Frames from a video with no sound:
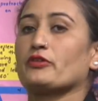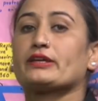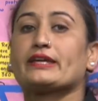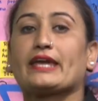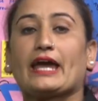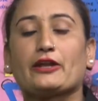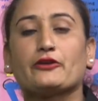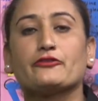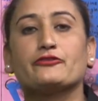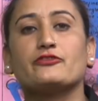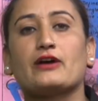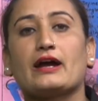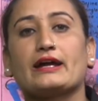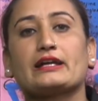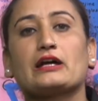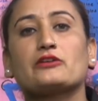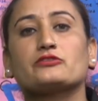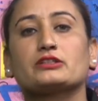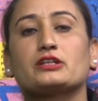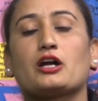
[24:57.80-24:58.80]
can you
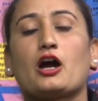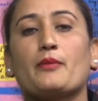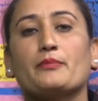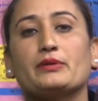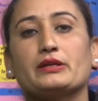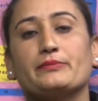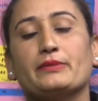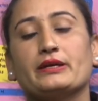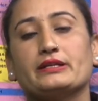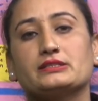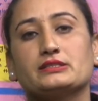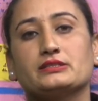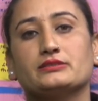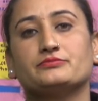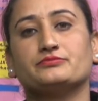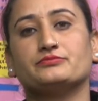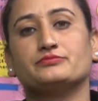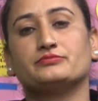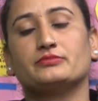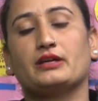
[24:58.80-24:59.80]
find out the complement
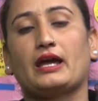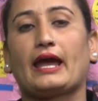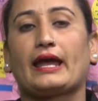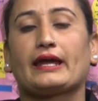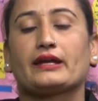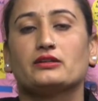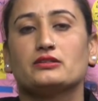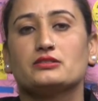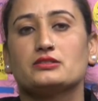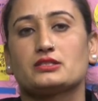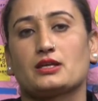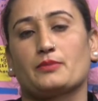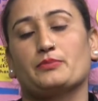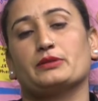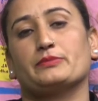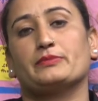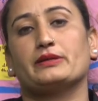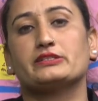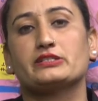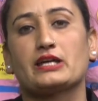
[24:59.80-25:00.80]
angle,
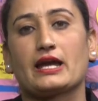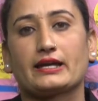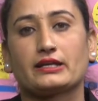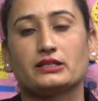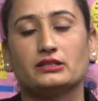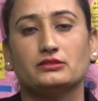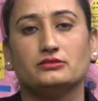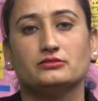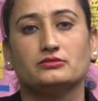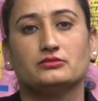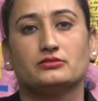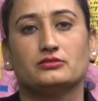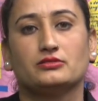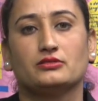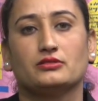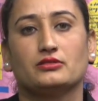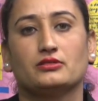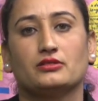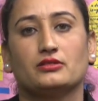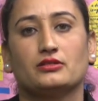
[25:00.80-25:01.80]
supplementary angle?
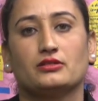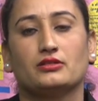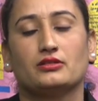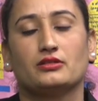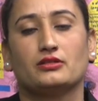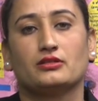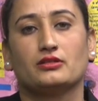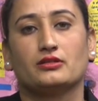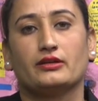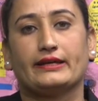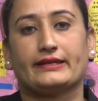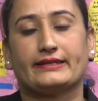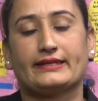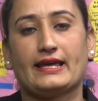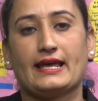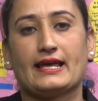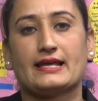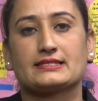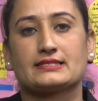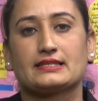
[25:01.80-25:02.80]

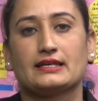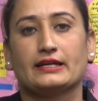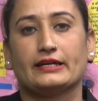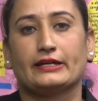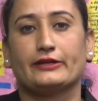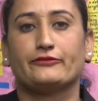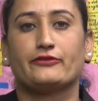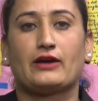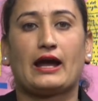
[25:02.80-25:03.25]
Yes. If